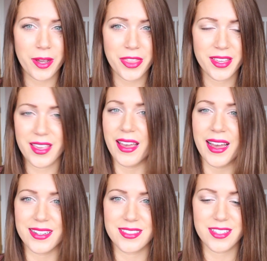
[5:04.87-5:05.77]
I think it
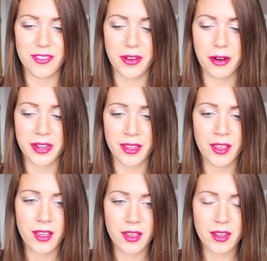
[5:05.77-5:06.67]
adds a very
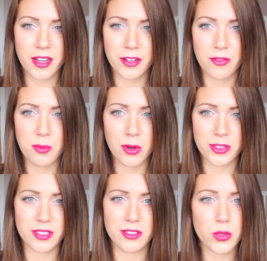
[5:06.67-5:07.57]
kind of
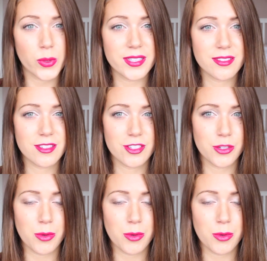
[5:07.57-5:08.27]
modern twist